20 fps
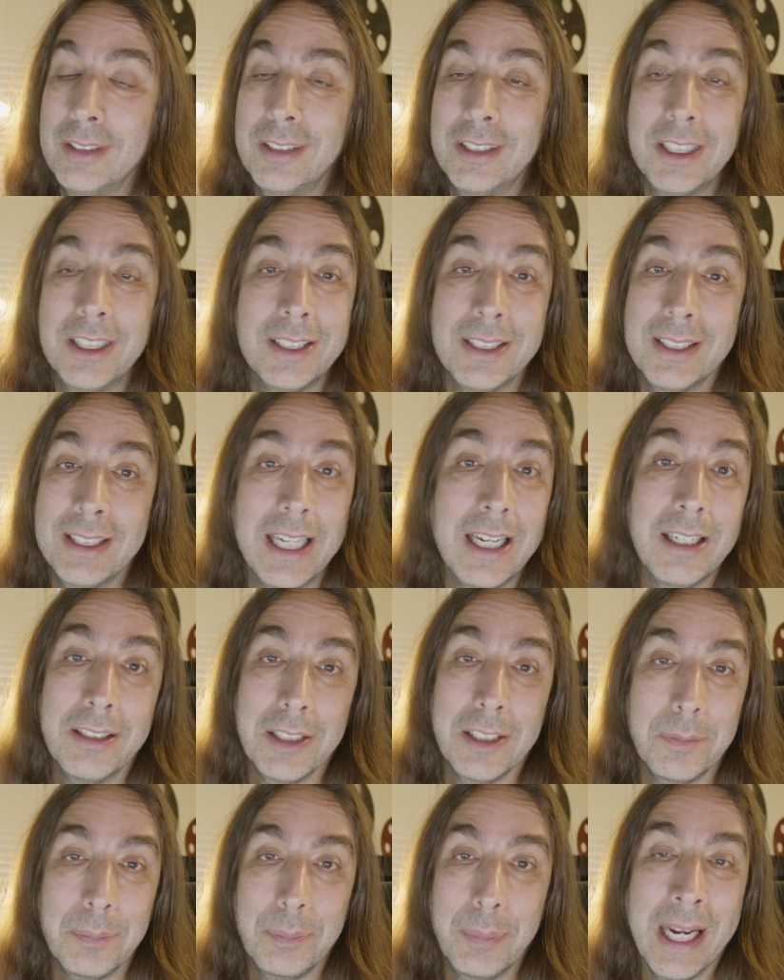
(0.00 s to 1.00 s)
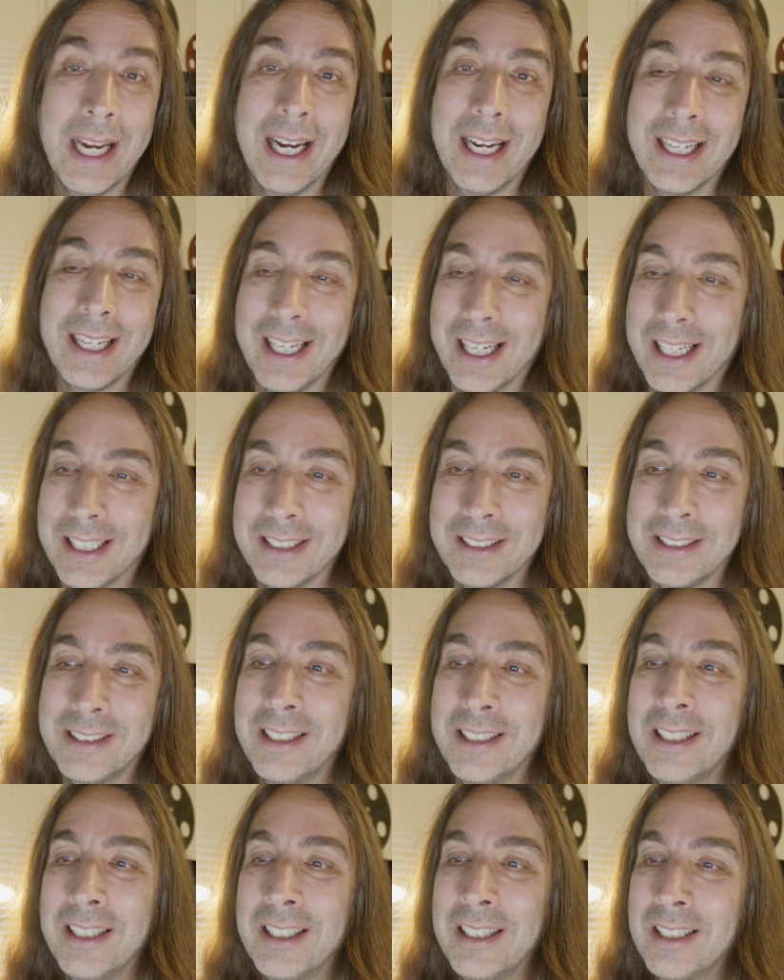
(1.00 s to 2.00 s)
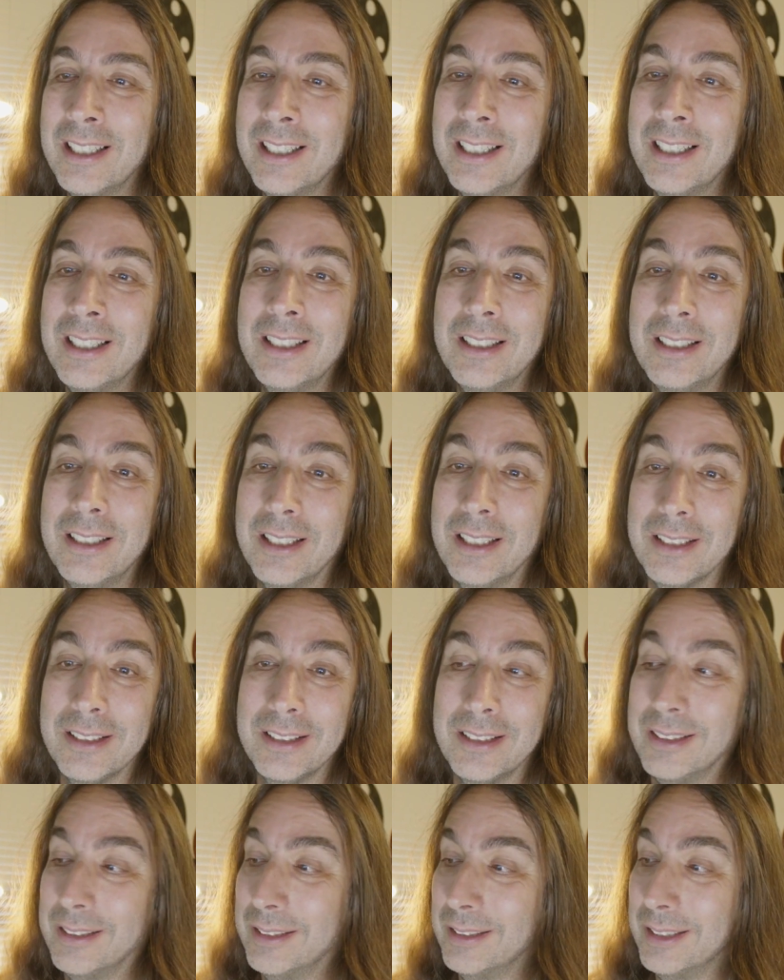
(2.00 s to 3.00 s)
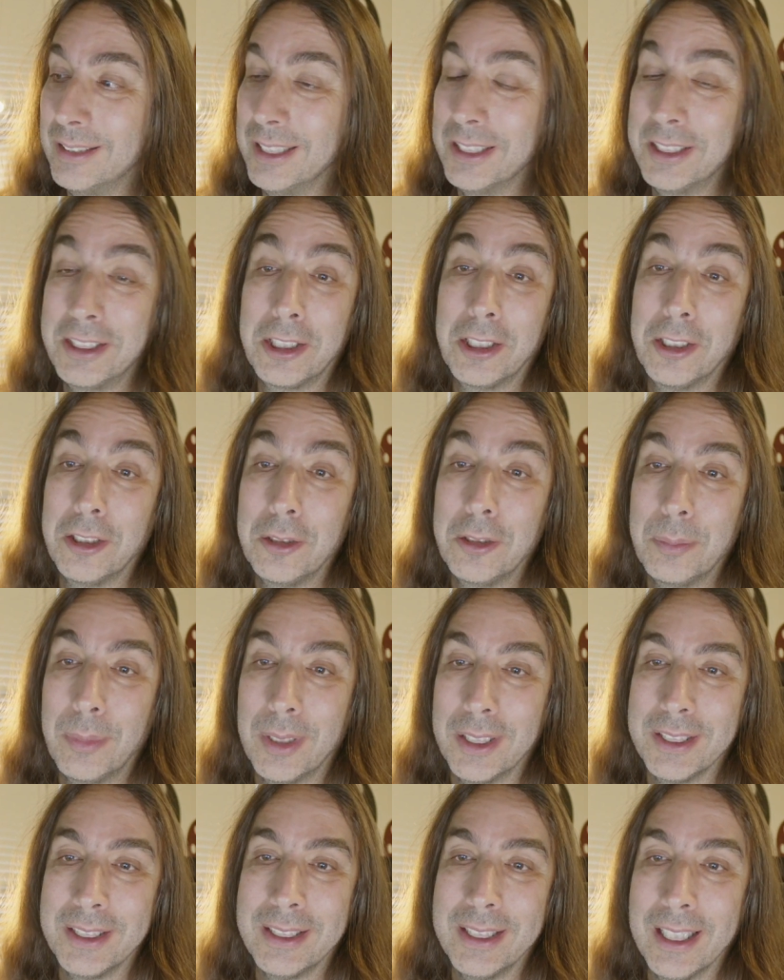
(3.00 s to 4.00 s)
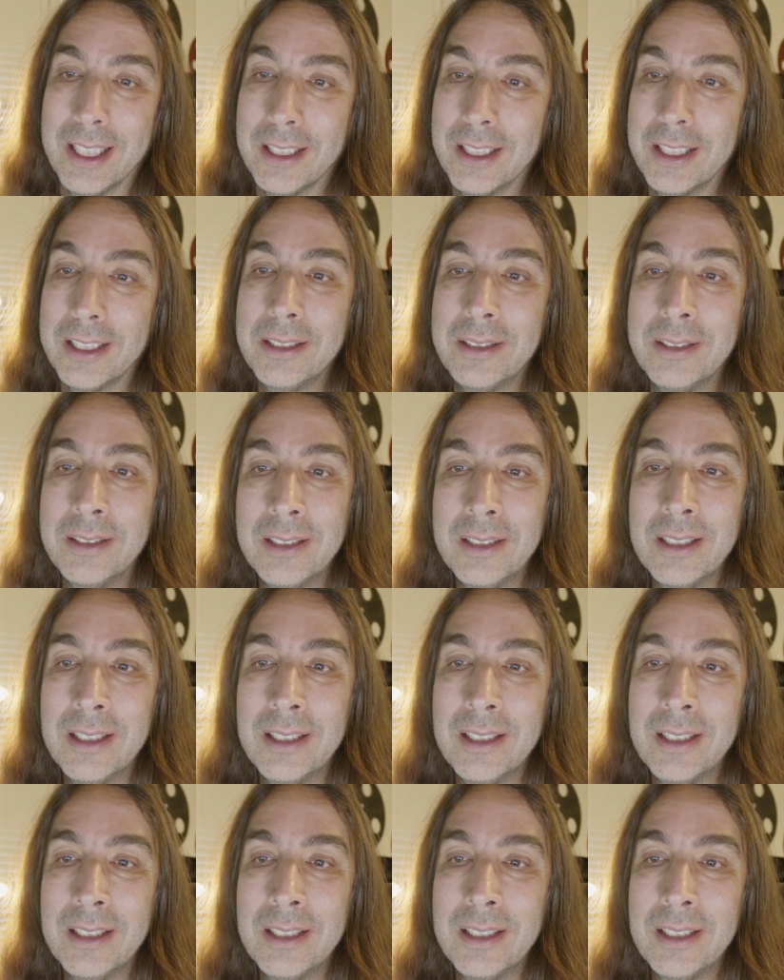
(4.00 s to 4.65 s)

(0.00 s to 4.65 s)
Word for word: just sounded badass. This girl, Marcela